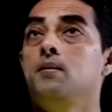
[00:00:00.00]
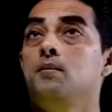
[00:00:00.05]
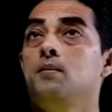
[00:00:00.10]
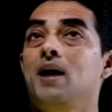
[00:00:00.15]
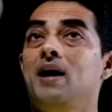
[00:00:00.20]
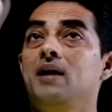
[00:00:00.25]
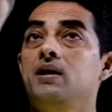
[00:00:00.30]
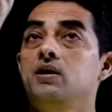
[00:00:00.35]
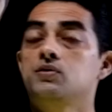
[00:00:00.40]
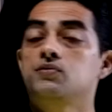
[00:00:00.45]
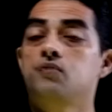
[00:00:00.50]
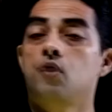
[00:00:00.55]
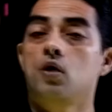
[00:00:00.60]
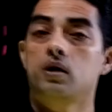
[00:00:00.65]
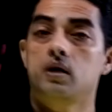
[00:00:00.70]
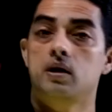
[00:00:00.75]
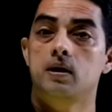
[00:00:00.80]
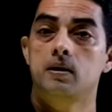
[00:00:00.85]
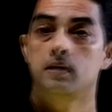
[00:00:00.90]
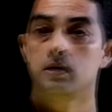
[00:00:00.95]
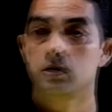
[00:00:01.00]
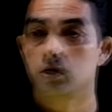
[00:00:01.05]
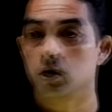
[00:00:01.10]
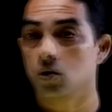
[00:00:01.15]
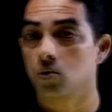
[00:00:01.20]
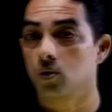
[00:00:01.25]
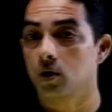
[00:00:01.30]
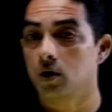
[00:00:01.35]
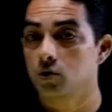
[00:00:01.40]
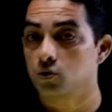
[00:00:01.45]
minus 40 is
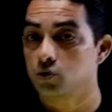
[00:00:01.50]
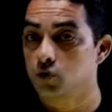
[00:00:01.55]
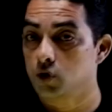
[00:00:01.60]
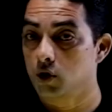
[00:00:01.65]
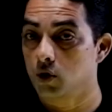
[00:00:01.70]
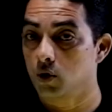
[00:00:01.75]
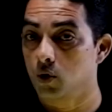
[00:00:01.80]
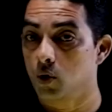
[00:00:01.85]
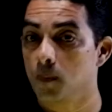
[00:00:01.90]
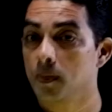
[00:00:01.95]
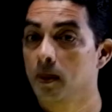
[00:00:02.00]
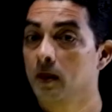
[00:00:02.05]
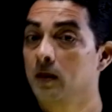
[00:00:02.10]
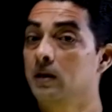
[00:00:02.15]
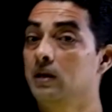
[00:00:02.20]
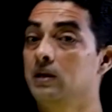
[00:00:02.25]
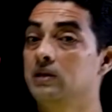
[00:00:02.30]
equal to 0